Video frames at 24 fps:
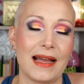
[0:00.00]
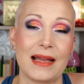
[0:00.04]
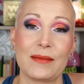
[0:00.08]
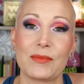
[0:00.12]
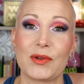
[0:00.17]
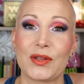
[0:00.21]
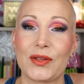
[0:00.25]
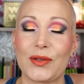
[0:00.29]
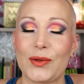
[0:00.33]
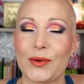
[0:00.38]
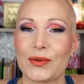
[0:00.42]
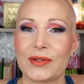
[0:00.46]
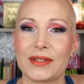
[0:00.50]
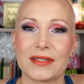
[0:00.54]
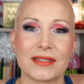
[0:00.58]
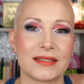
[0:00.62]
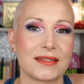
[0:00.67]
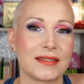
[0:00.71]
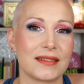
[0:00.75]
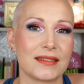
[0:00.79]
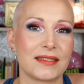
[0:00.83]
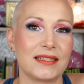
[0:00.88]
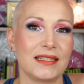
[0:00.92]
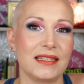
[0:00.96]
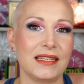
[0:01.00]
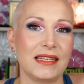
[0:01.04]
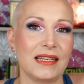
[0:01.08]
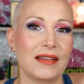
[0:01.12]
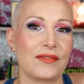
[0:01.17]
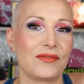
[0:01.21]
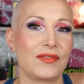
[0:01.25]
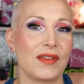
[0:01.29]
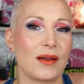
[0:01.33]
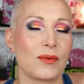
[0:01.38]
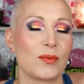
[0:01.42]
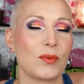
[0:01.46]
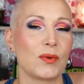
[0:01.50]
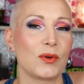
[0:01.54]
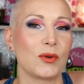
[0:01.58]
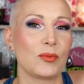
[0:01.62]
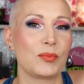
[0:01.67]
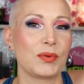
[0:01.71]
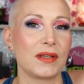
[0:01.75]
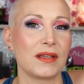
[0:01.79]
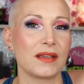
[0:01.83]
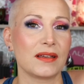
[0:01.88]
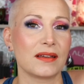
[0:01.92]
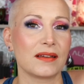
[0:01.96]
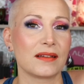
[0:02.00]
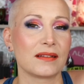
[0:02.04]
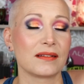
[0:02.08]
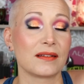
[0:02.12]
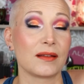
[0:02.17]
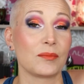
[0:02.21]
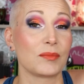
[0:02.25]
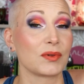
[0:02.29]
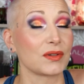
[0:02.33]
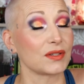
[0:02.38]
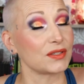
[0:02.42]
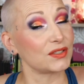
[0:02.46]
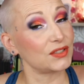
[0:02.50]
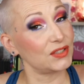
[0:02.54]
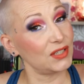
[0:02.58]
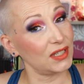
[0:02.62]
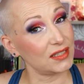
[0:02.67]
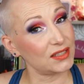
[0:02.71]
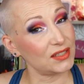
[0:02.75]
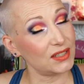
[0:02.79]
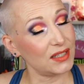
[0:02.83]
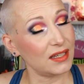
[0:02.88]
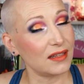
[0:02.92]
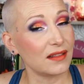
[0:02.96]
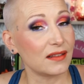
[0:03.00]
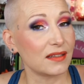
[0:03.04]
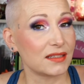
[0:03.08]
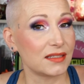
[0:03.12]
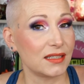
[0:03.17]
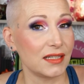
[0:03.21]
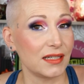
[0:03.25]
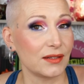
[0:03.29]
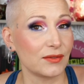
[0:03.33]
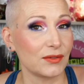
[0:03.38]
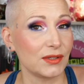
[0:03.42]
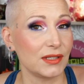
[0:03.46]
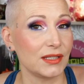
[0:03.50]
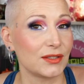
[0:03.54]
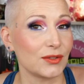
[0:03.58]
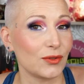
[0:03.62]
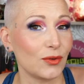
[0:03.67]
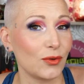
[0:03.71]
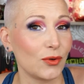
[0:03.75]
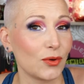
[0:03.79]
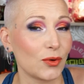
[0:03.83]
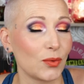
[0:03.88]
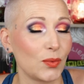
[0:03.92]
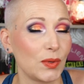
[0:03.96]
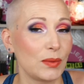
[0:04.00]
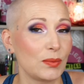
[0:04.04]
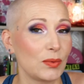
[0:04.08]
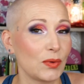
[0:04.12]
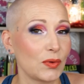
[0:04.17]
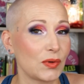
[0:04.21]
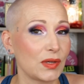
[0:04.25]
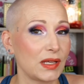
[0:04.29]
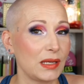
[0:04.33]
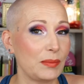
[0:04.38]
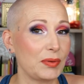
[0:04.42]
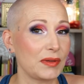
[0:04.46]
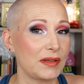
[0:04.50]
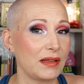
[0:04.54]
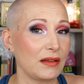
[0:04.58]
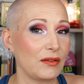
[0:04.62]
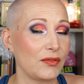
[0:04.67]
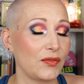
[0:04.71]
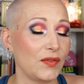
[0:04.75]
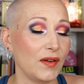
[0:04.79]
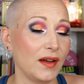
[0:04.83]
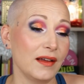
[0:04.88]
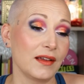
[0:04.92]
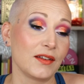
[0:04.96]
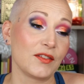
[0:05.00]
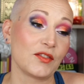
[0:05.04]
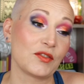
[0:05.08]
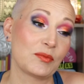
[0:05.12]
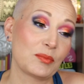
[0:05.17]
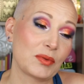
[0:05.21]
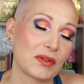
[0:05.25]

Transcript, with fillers: I'm curious to see if there will be a number six in the series or we will keep it at five.